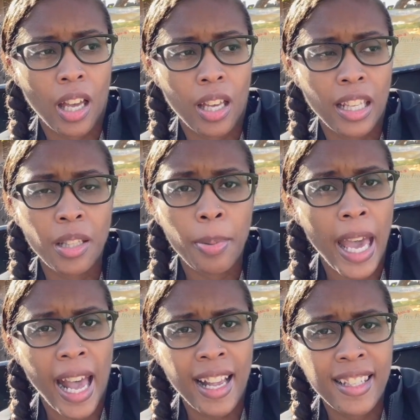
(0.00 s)
In the
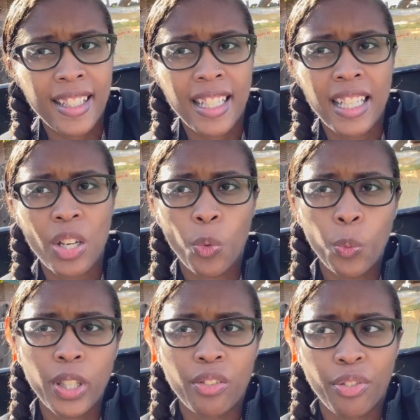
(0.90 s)
past,
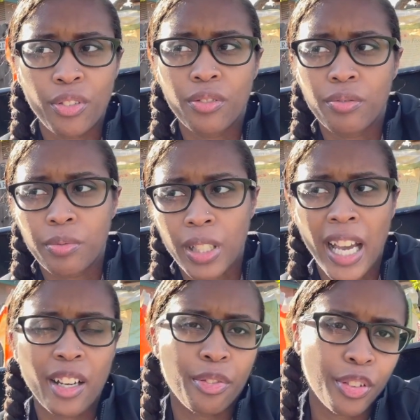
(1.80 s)
we've
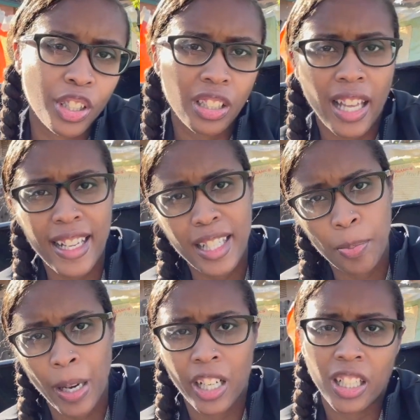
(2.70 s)
kind of fertilized
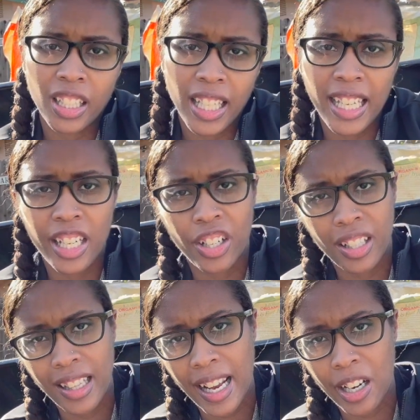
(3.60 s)
sparingly here
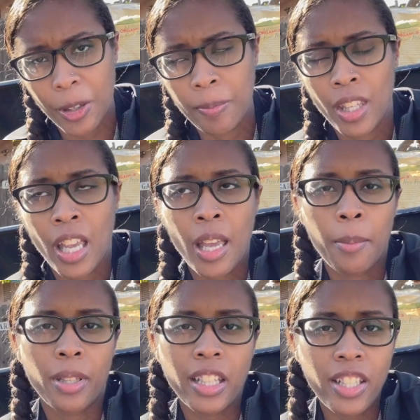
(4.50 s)
and there.
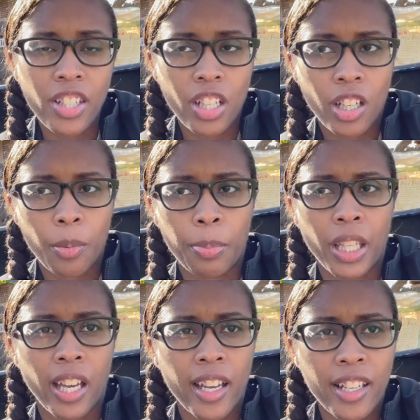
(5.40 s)
But this year,
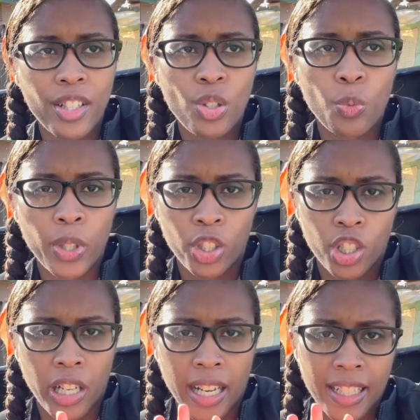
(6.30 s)
because we're
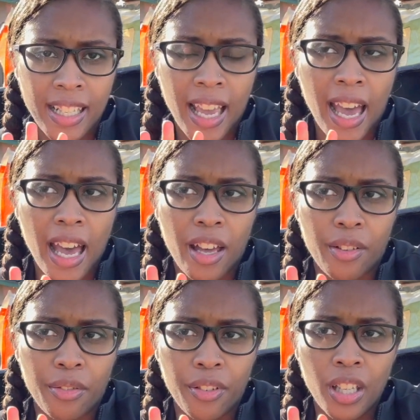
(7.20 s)
trying to
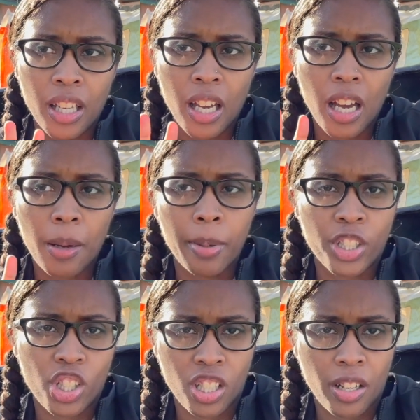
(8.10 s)
have a
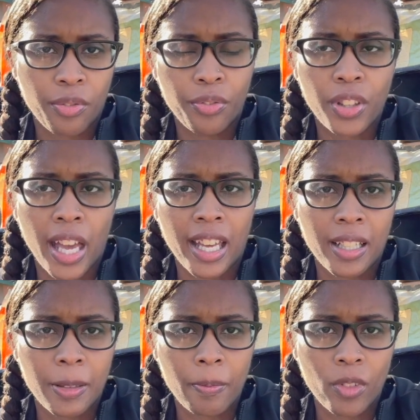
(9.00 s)
bunch of stuff that
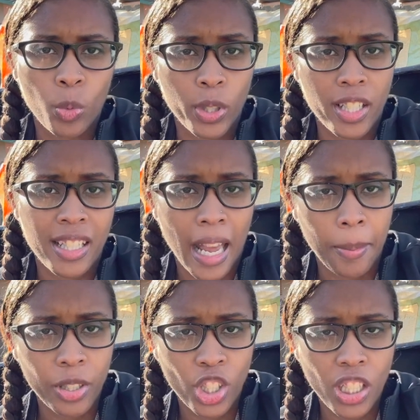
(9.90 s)
we're
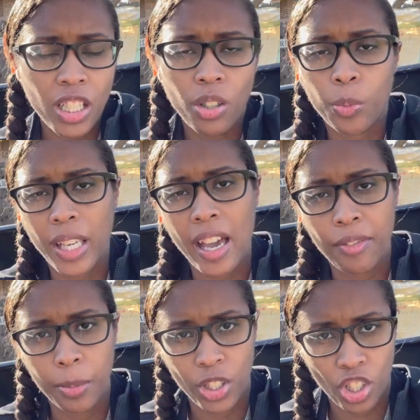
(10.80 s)
establishing, or we have
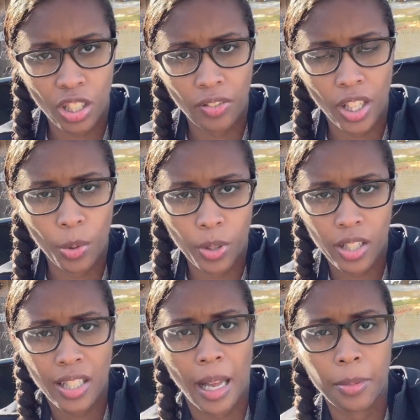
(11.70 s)
a bunch of stuff that we're
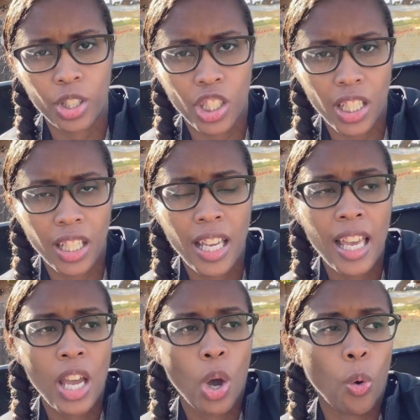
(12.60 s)
establishing
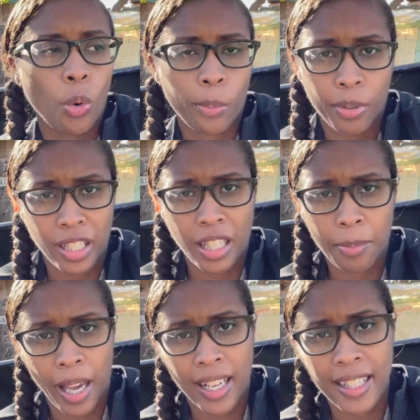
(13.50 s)
or bringing
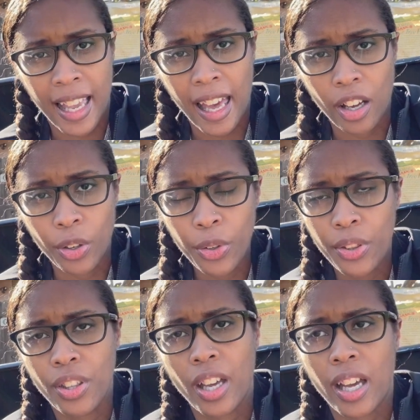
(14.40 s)
back to
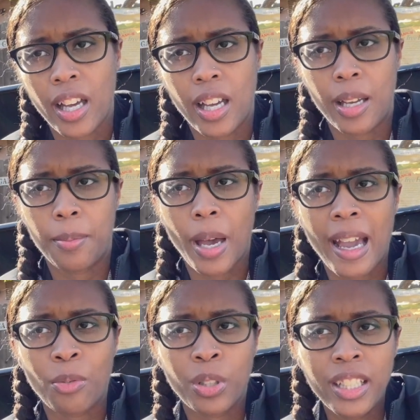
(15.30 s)
health, I
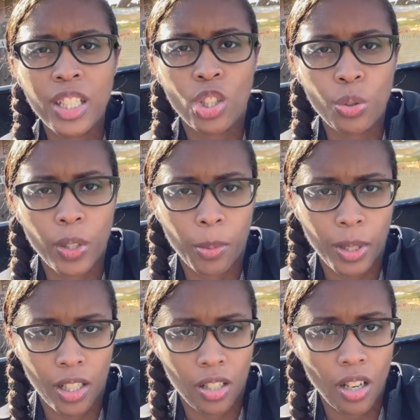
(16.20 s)
really do want to be
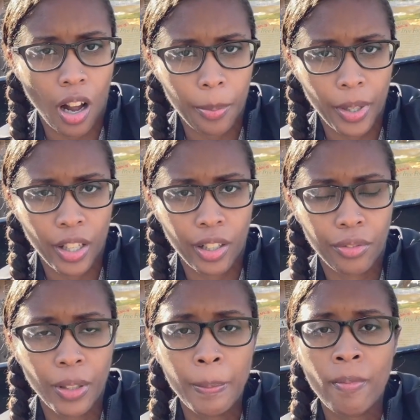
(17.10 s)
on top of
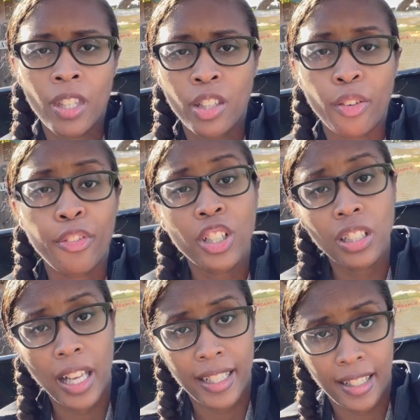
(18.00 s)
the
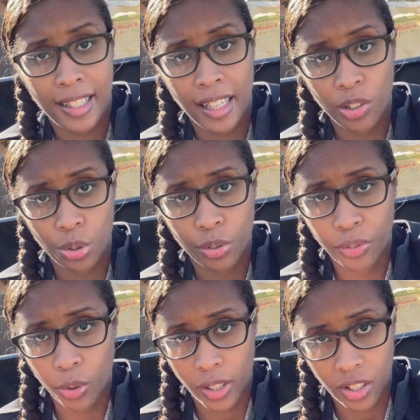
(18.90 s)
fertilizing schedule
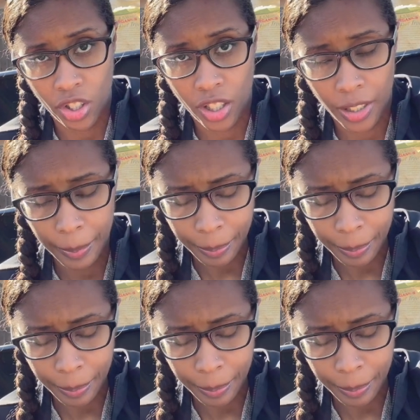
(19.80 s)
for this year.